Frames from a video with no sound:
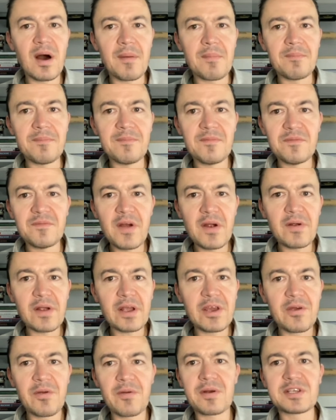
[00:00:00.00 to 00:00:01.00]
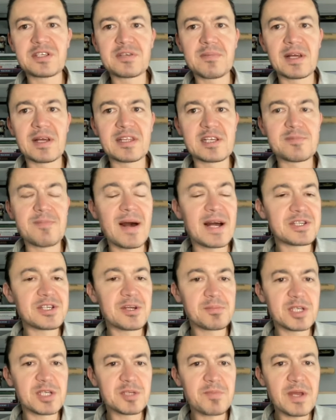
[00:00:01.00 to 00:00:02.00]
I'm very curious about this
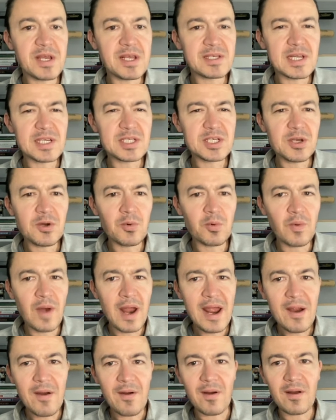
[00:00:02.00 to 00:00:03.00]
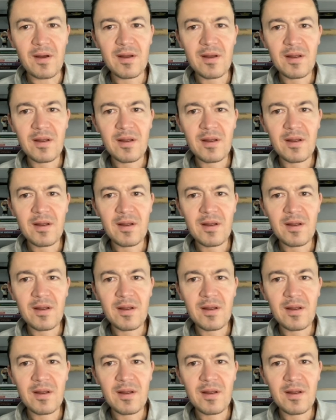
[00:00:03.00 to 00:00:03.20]
matchup just because it's so rare,